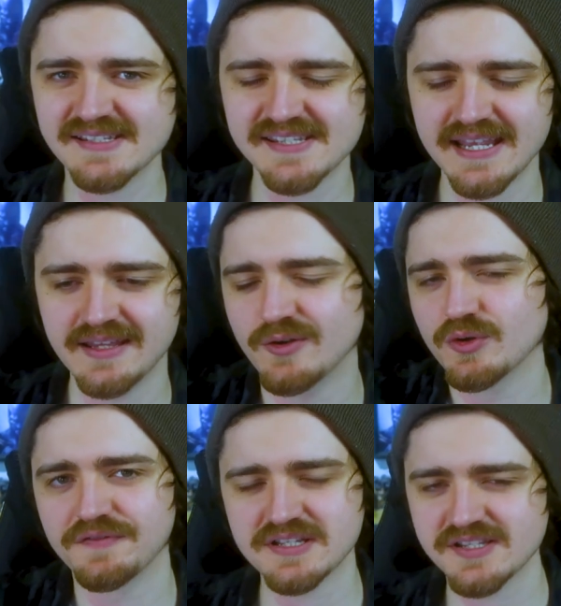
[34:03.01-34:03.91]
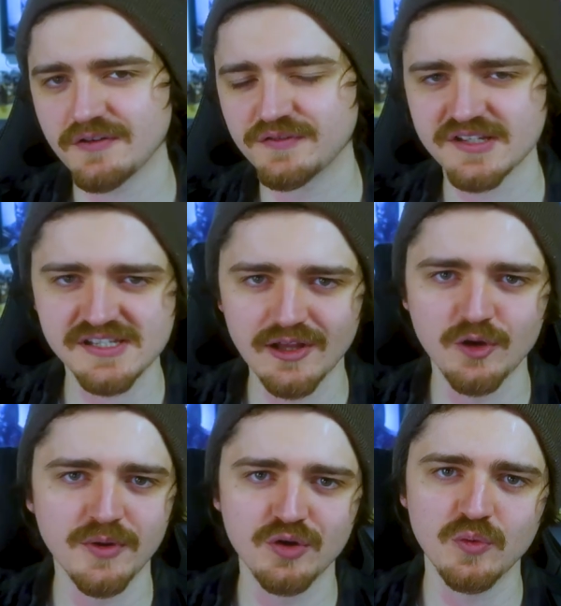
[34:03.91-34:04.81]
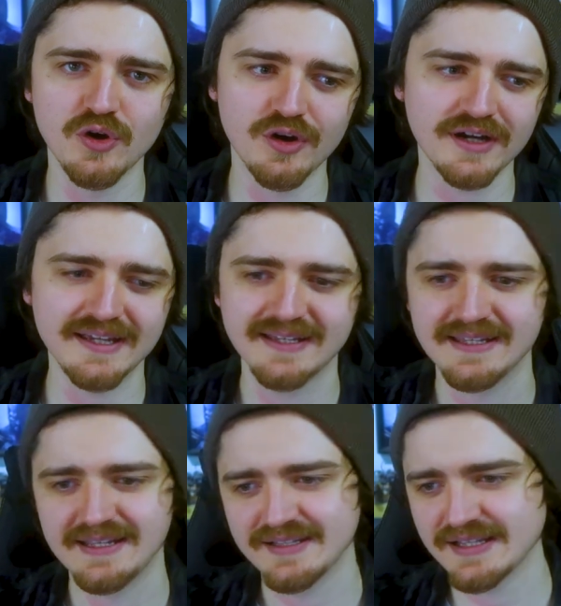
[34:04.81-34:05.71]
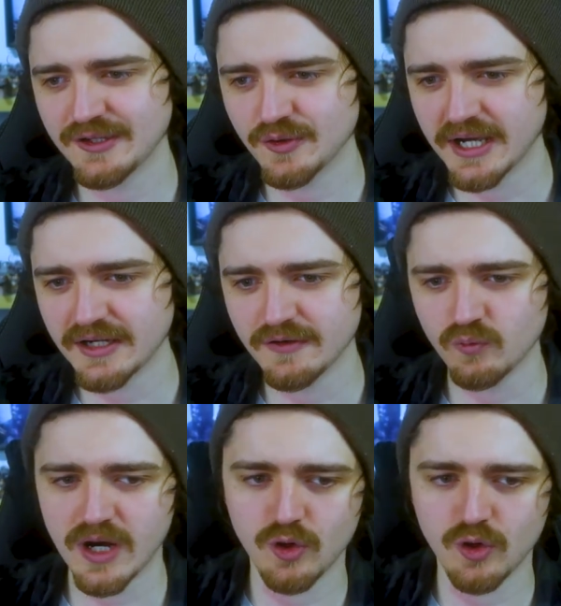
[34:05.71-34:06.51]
end scene, all of this stuff with the slow-mo walk, the little kind of